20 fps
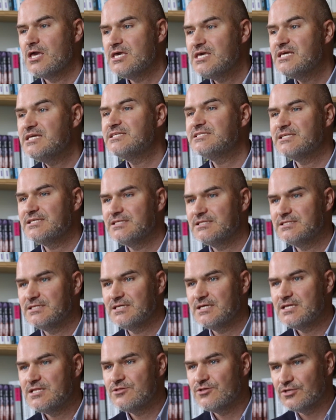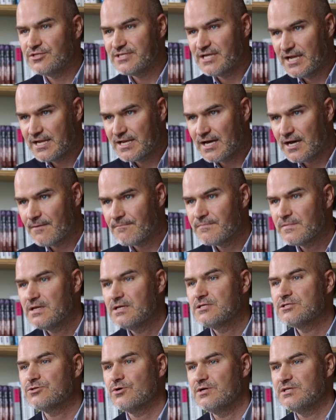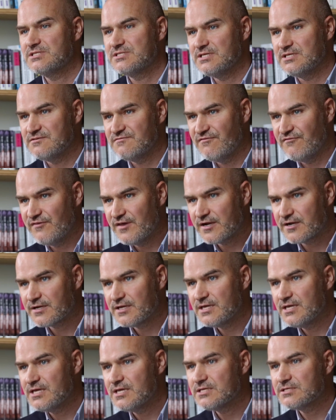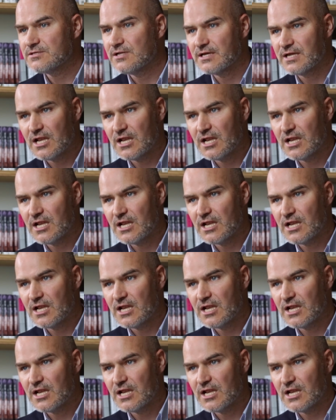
is indeed the data. So it's these very